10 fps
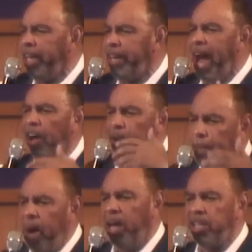and now the
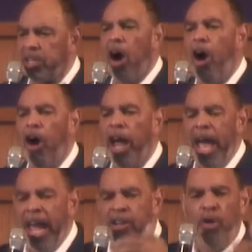money's gone
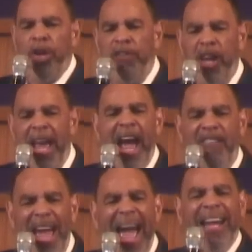and don't even
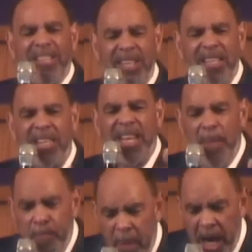have access to
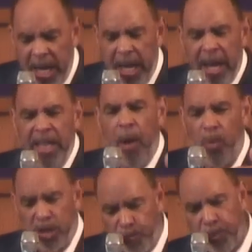get money
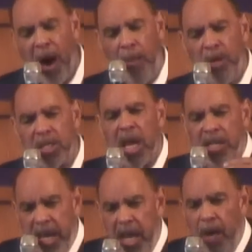that was promised
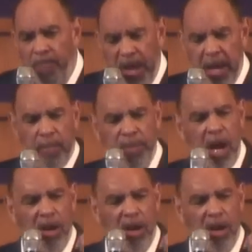to help them.